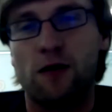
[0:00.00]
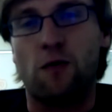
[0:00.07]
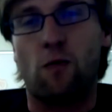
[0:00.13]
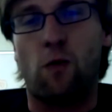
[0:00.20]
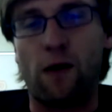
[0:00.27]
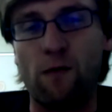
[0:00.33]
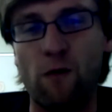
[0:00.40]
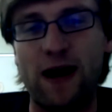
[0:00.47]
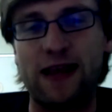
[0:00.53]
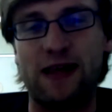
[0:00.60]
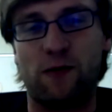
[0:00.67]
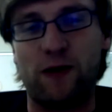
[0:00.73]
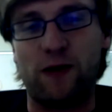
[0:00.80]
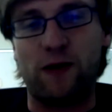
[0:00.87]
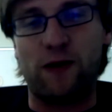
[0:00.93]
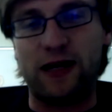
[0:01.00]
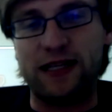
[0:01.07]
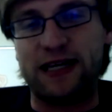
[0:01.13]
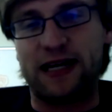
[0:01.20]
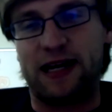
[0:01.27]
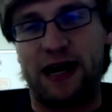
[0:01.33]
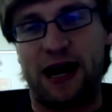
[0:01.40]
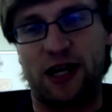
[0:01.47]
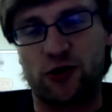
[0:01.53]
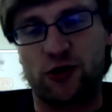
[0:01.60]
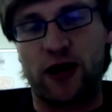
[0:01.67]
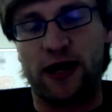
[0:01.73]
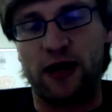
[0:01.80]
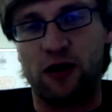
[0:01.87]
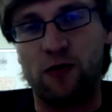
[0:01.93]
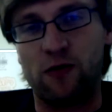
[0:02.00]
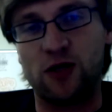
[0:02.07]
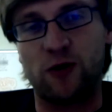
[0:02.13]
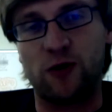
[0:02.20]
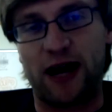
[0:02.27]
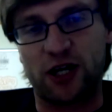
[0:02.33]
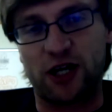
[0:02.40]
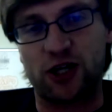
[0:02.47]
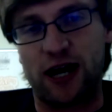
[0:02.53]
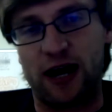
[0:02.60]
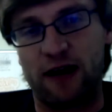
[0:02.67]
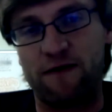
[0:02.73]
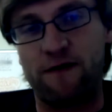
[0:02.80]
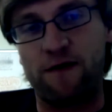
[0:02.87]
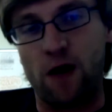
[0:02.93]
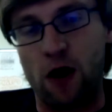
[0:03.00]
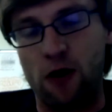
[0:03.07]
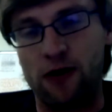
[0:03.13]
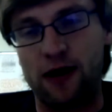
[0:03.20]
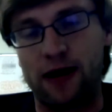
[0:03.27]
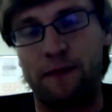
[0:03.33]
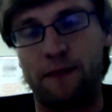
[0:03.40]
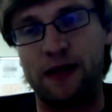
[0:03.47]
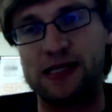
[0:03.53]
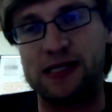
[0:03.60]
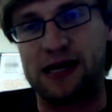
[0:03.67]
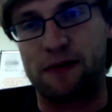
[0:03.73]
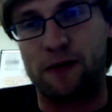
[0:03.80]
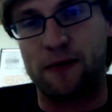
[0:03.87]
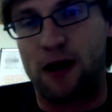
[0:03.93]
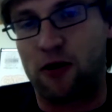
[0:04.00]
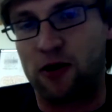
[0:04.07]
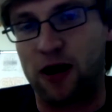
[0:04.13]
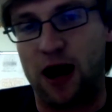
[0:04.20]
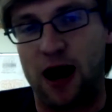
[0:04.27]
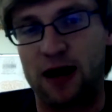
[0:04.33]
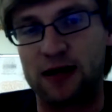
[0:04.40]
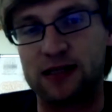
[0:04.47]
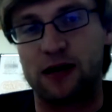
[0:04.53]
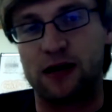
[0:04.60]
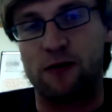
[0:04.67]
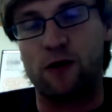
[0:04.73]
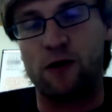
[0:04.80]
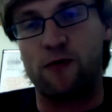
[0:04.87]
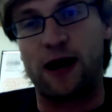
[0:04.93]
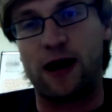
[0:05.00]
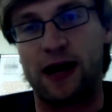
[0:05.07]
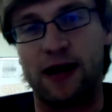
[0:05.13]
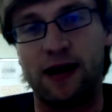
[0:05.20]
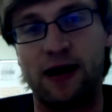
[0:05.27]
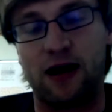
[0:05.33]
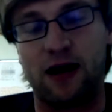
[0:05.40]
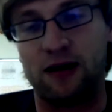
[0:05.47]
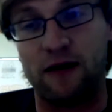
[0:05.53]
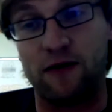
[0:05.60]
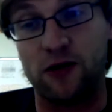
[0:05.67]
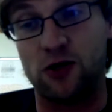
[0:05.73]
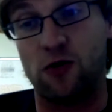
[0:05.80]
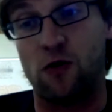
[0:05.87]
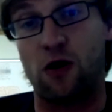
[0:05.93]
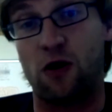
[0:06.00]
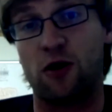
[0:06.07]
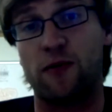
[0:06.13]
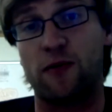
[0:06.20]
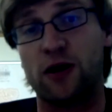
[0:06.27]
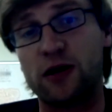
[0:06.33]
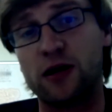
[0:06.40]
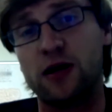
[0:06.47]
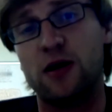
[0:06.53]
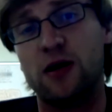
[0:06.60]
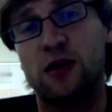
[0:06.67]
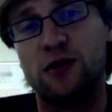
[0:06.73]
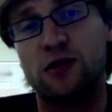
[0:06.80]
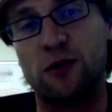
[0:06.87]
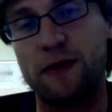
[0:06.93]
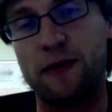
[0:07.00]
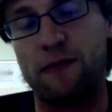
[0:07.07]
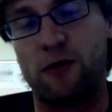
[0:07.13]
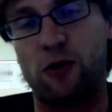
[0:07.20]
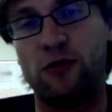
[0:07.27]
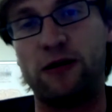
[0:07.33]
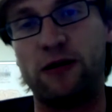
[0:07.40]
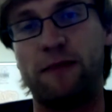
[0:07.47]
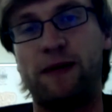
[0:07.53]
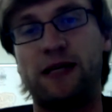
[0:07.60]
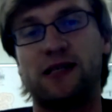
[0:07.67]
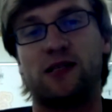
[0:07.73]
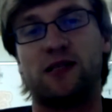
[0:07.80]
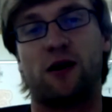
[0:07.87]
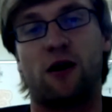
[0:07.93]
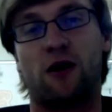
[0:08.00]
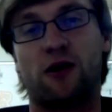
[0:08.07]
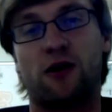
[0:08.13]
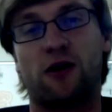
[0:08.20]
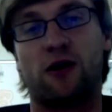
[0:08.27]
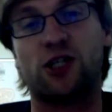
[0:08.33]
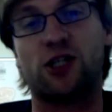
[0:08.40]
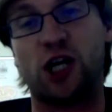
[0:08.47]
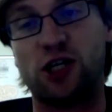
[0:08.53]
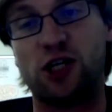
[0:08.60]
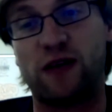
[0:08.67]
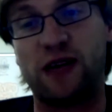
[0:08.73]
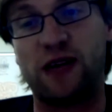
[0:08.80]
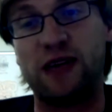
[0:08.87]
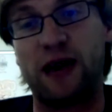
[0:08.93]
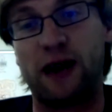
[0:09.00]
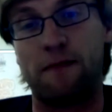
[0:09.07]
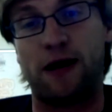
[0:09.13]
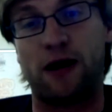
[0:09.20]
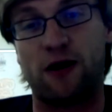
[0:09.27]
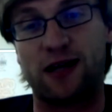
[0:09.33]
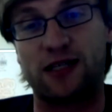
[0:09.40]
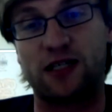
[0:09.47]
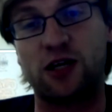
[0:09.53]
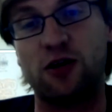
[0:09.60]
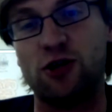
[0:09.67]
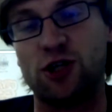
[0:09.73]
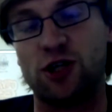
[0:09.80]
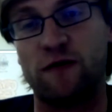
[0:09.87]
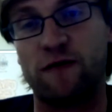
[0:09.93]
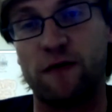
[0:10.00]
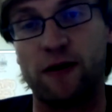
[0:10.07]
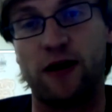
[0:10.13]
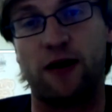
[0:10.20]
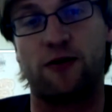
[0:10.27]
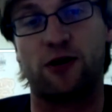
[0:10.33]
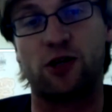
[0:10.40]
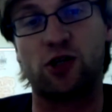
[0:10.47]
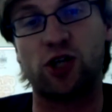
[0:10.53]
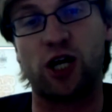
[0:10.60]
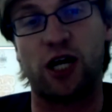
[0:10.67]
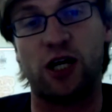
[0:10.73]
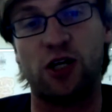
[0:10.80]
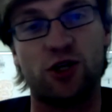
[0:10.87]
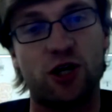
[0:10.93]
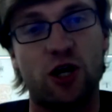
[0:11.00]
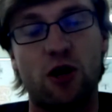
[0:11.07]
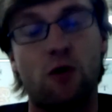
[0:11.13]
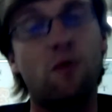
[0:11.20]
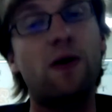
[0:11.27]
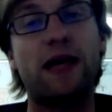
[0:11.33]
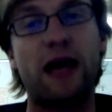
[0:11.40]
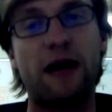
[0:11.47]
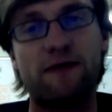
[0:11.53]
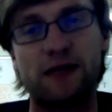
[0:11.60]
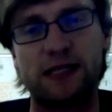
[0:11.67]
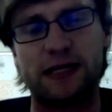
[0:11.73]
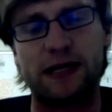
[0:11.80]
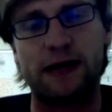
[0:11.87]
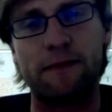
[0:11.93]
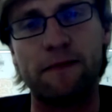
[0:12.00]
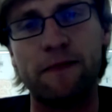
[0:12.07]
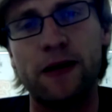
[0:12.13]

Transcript: one way that we did it at Trade Hill was we actually had float at Bitstamp and Mt. Gox, and we ran a level 2 order book. So people who did business on our exchange, if they could get a better execution from another exchange, we gave it to them.